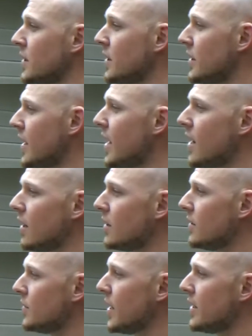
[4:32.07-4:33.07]
Yeah.
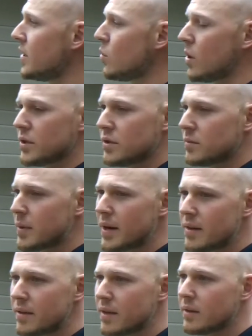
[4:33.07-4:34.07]
If you got any questions about
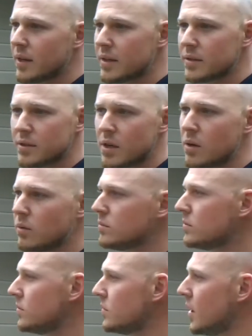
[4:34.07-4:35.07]
anything, let us know.
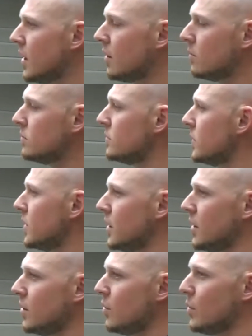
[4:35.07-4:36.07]

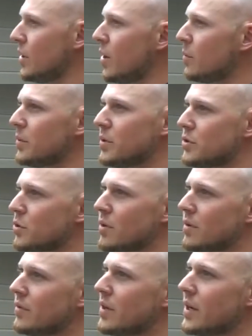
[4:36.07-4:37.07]
We hope you enjoy
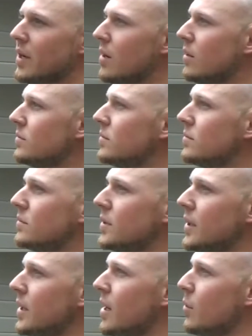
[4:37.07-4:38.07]
the video,
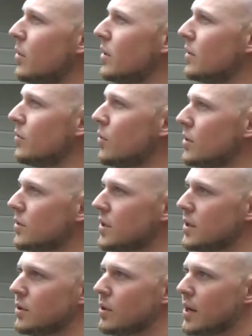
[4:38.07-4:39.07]
and we look forward to
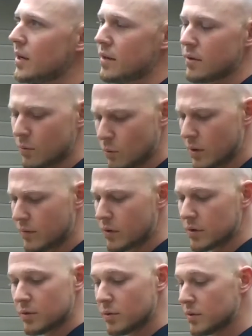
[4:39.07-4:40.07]
seeing you at either one of
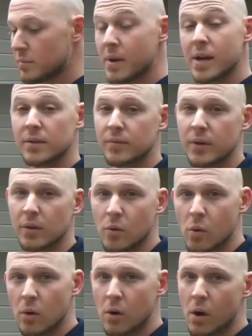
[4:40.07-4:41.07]
our stores in Mansfield
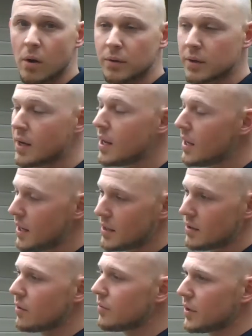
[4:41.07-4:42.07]
or Halton.
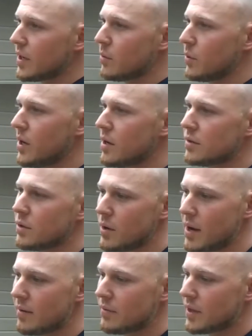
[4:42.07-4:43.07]
And don't forget, we also
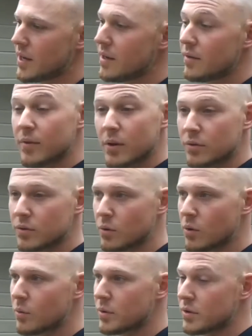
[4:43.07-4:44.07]
have the Keithville
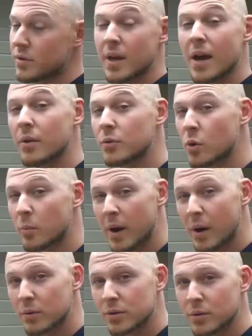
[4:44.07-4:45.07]
store, which is the outdoor
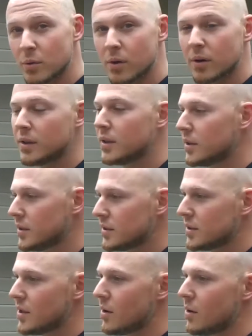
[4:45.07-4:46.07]
power store.
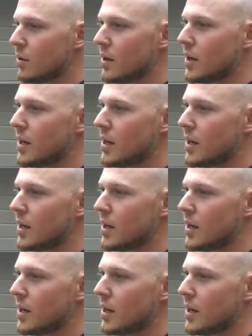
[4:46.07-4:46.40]
So,